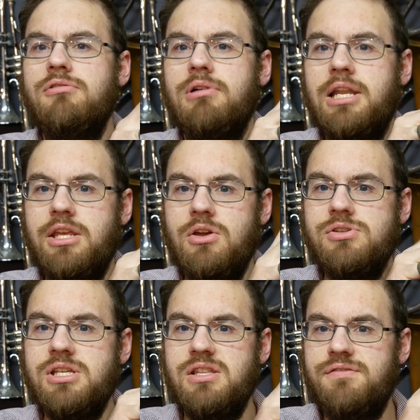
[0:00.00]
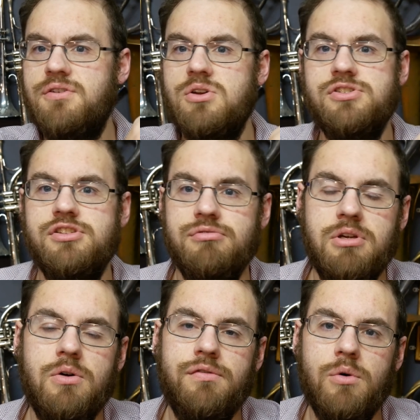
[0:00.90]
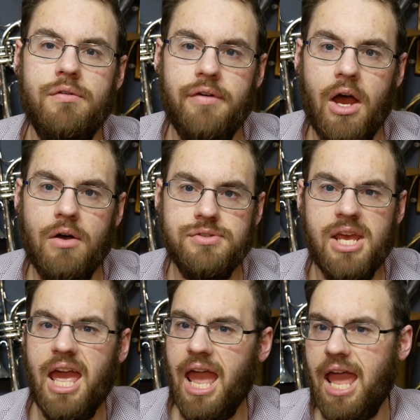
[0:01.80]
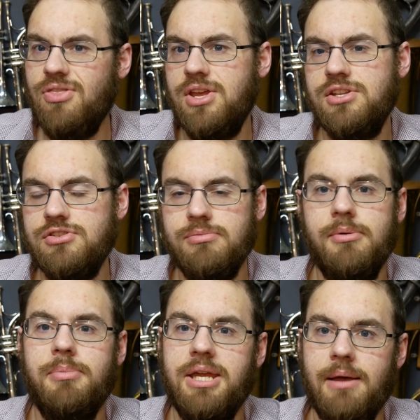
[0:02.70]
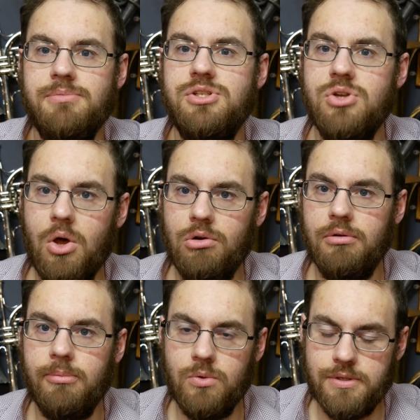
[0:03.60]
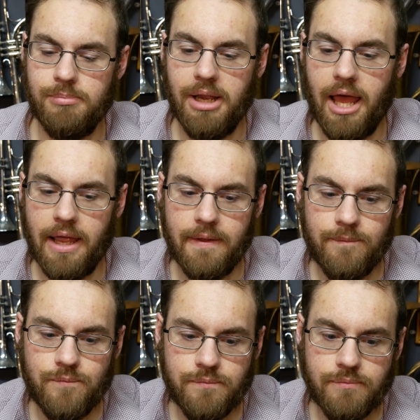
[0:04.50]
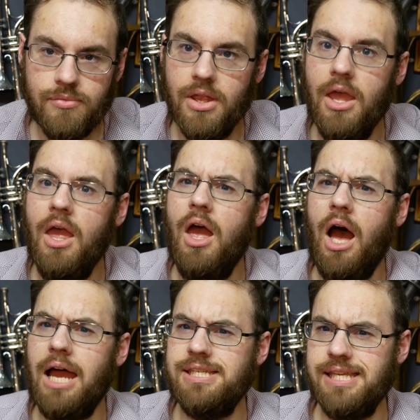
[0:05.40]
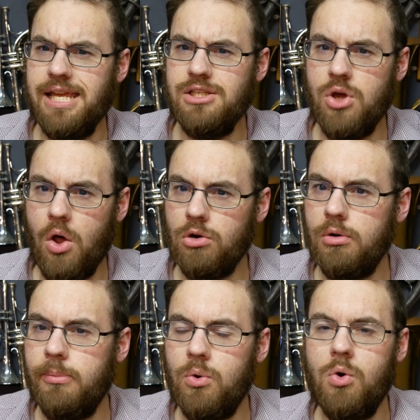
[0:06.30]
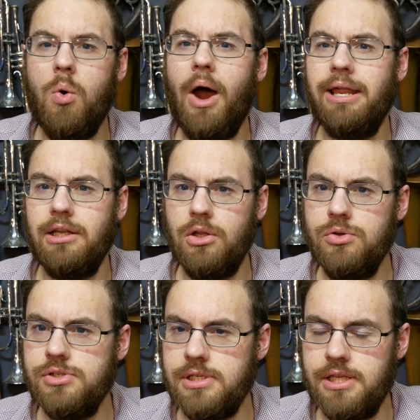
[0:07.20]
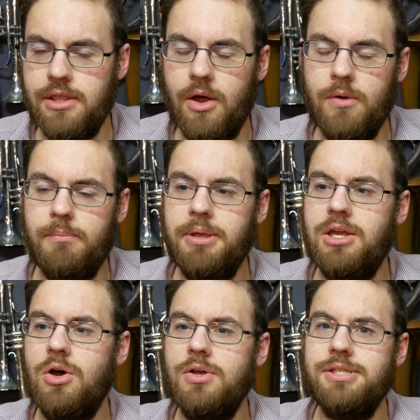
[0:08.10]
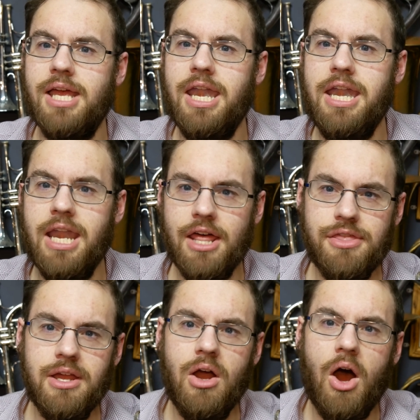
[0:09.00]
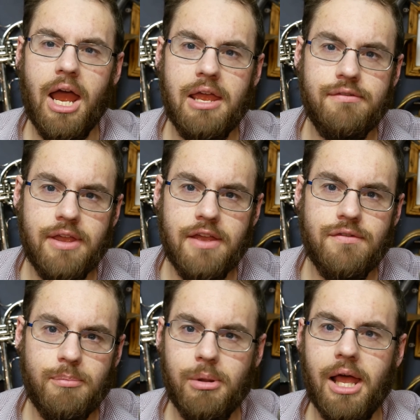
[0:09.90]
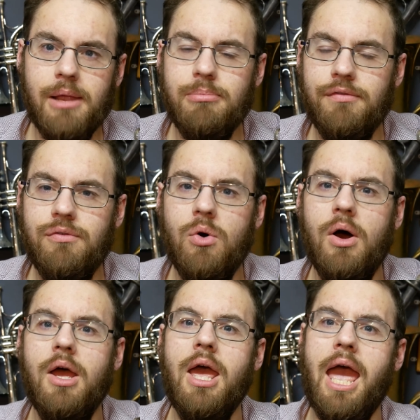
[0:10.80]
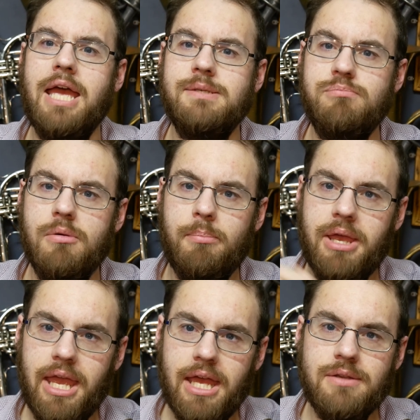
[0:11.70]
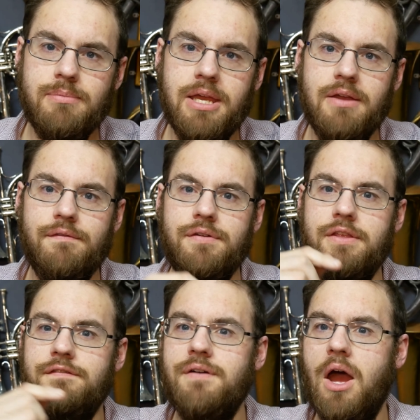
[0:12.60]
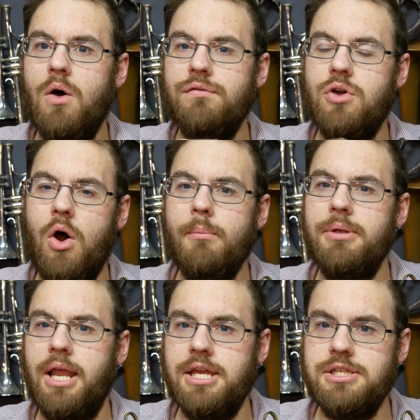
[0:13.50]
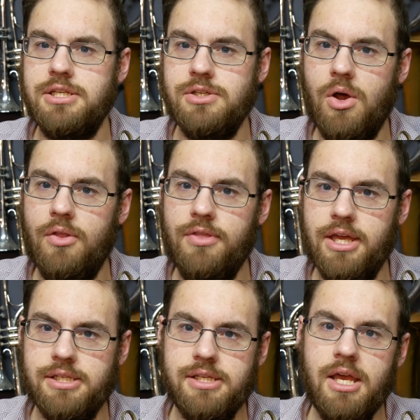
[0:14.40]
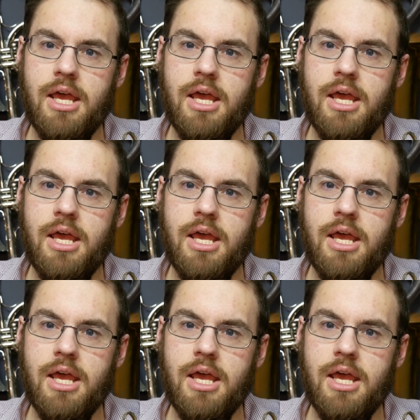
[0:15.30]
really using the first 3 or 4 valves, and the instrument becomes tolerable to play. I say tolerable quite loosely though, because nothing I have ever played before has prepared me for the valve combinations on this.